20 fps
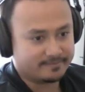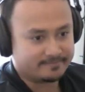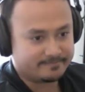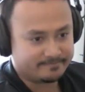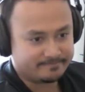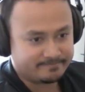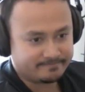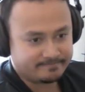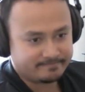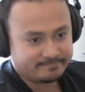
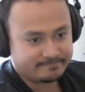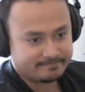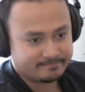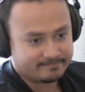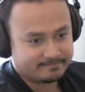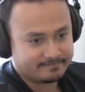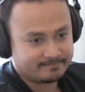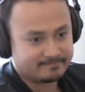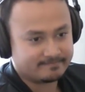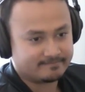Yeah.
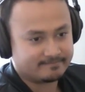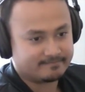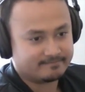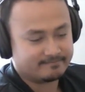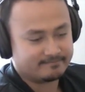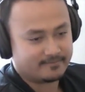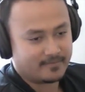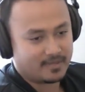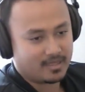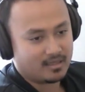Yeah.
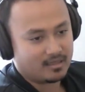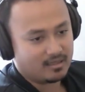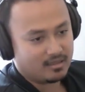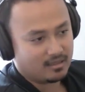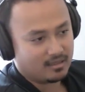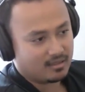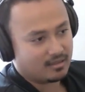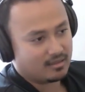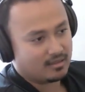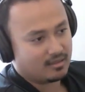
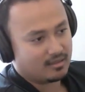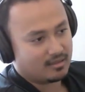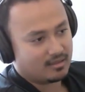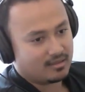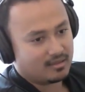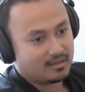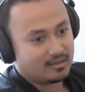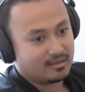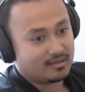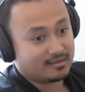
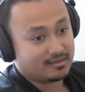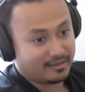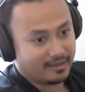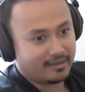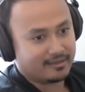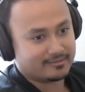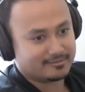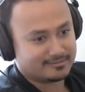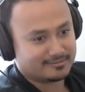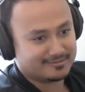Yeah.
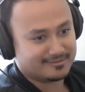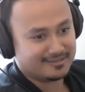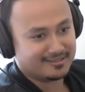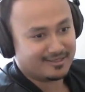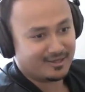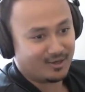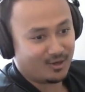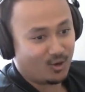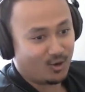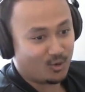
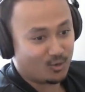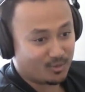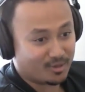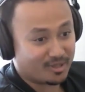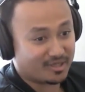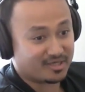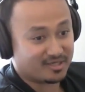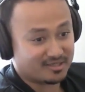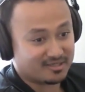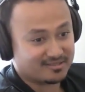And oh my
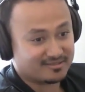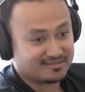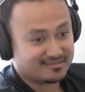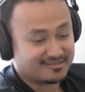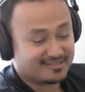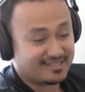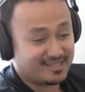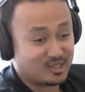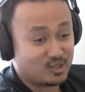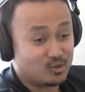god.
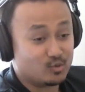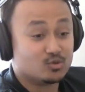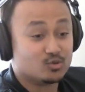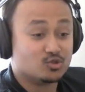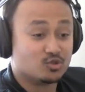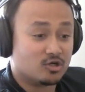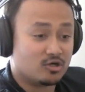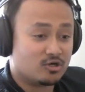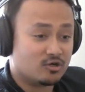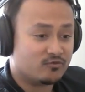Yeah. He will
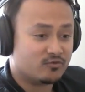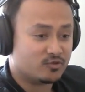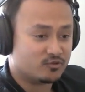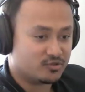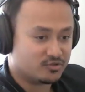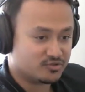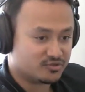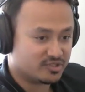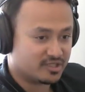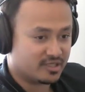draw over
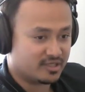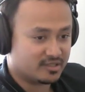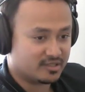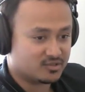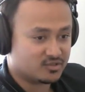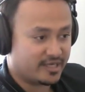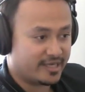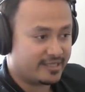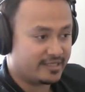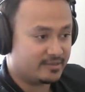your
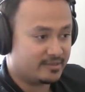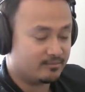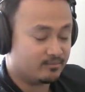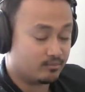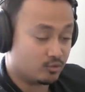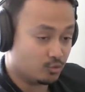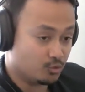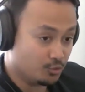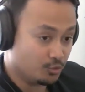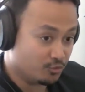sketch and
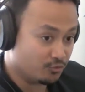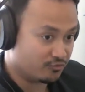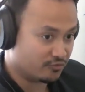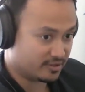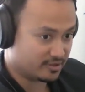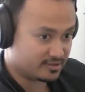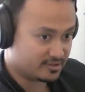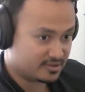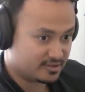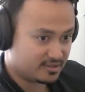improve
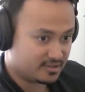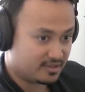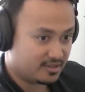it.